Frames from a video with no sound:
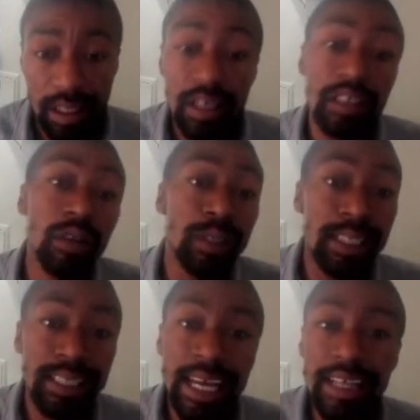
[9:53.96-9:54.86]
So
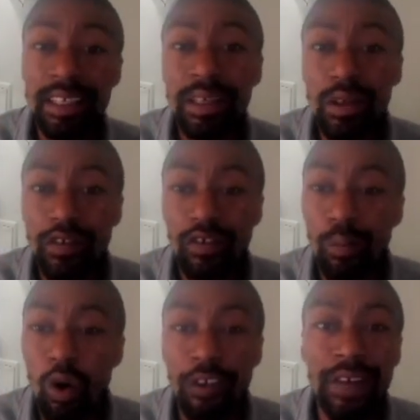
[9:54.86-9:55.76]
stay tuned for
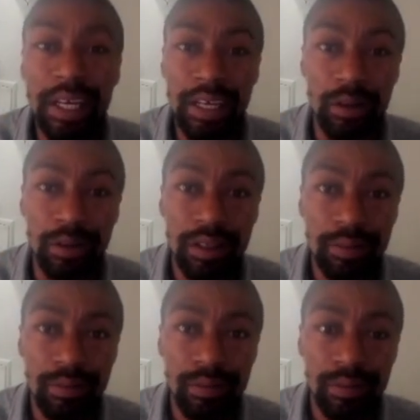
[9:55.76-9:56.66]
more videos.
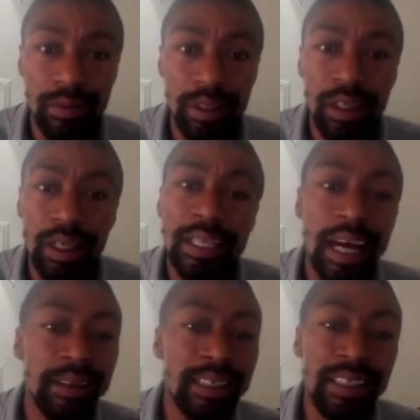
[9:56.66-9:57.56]
Now,
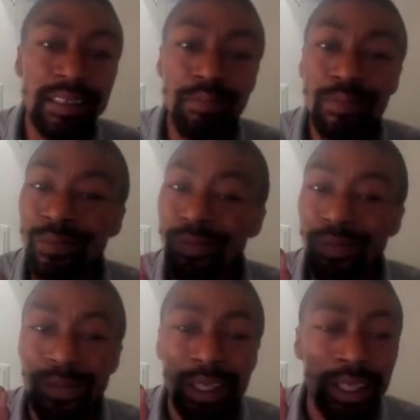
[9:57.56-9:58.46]
this is
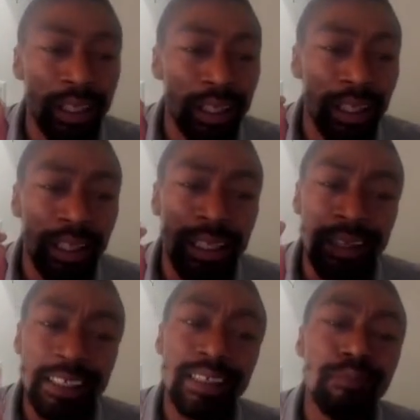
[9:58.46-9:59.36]
Now,
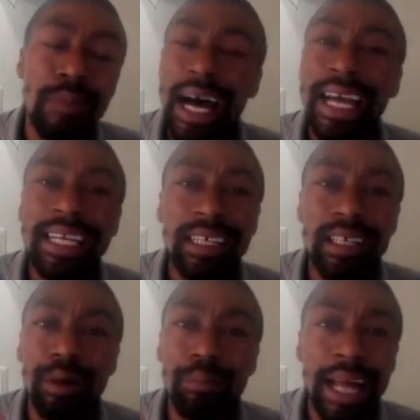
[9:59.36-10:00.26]
this is Mind of
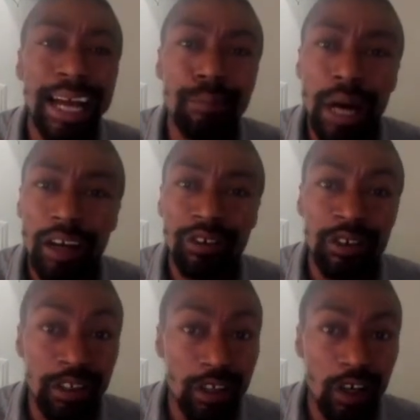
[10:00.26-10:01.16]
a Black Moderate
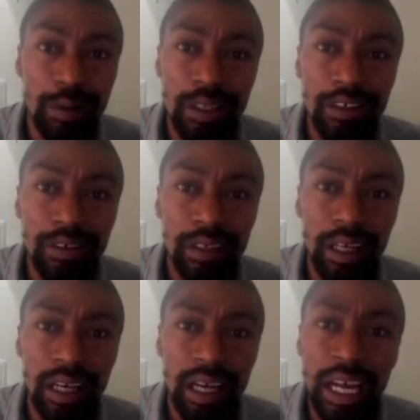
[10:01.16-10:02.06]
Conservative,
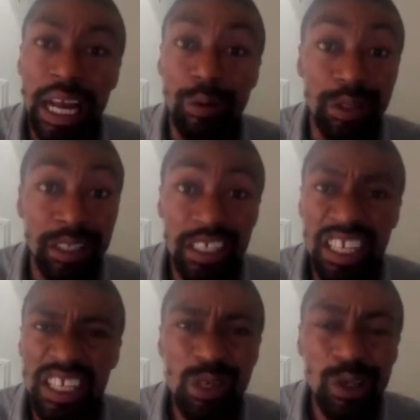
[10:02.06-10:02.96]
and I will see
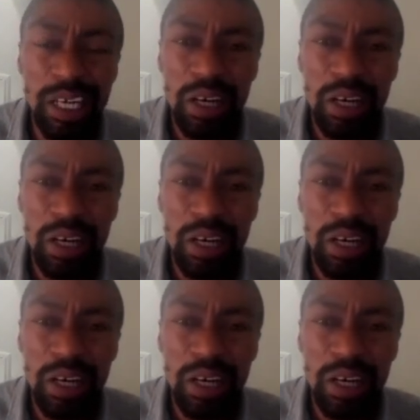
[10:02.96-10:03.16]
you